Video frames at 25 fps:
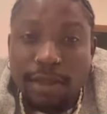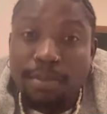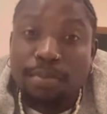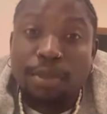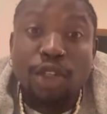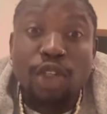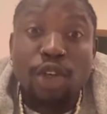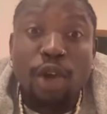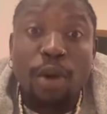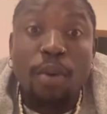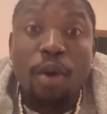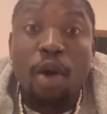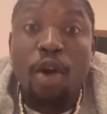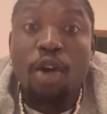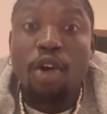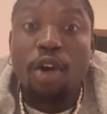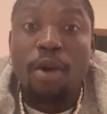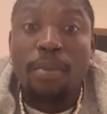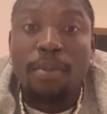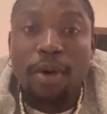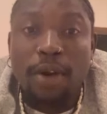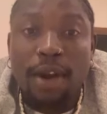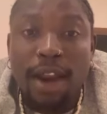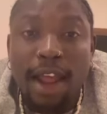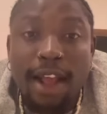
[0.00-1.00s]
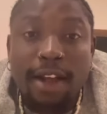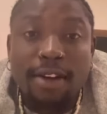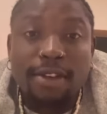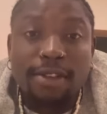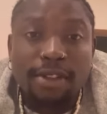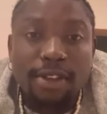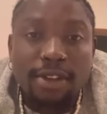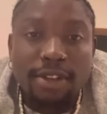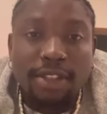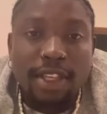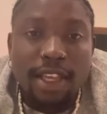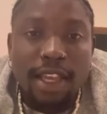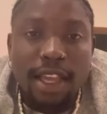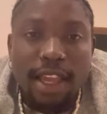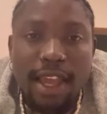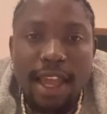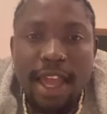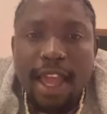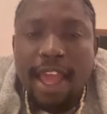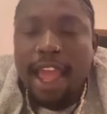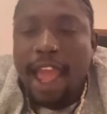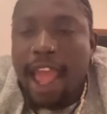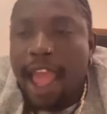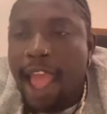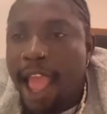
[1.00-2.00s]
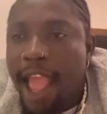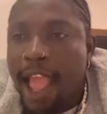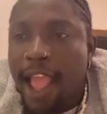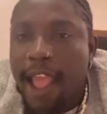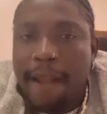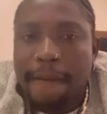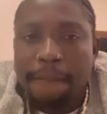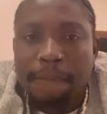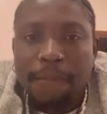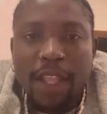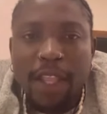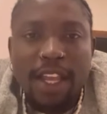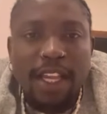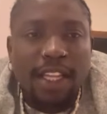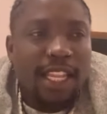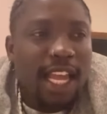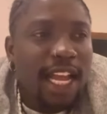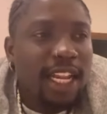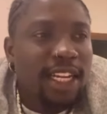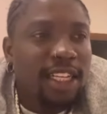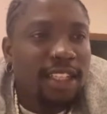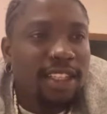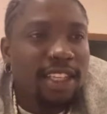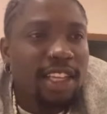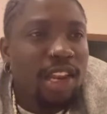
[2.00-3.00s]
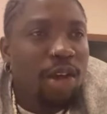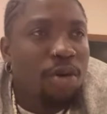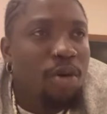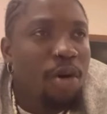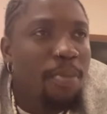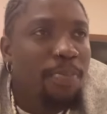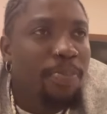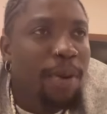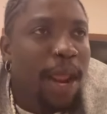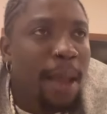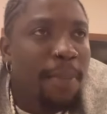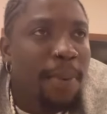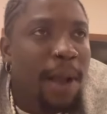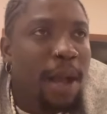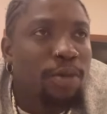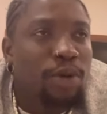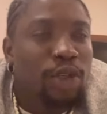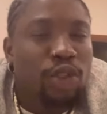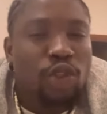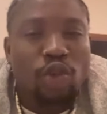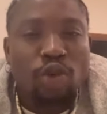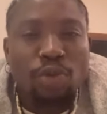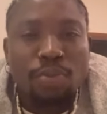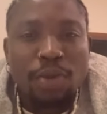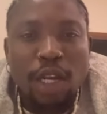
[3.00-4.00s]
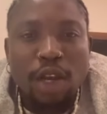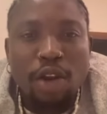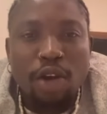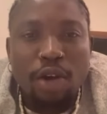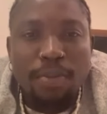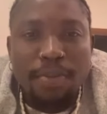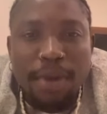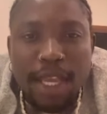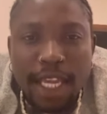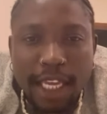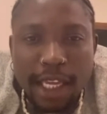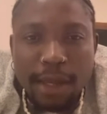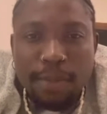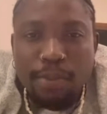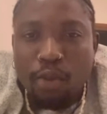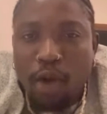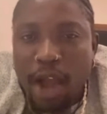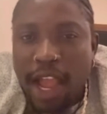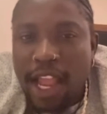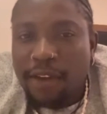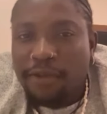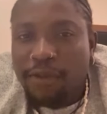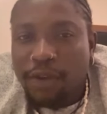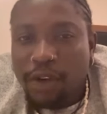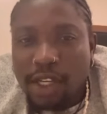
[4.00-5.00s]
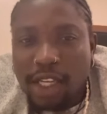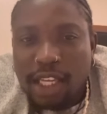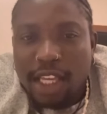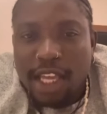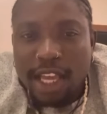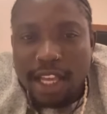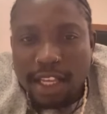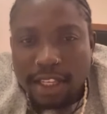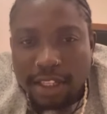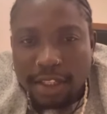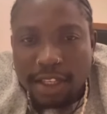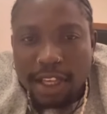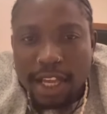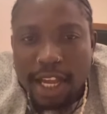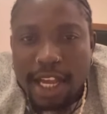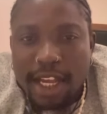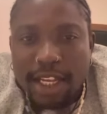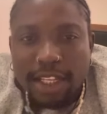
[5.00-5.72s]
Bishop can't come online, can't talk, say, eh, that they say they won't bribe him with 2 million, make keep quiet for the case.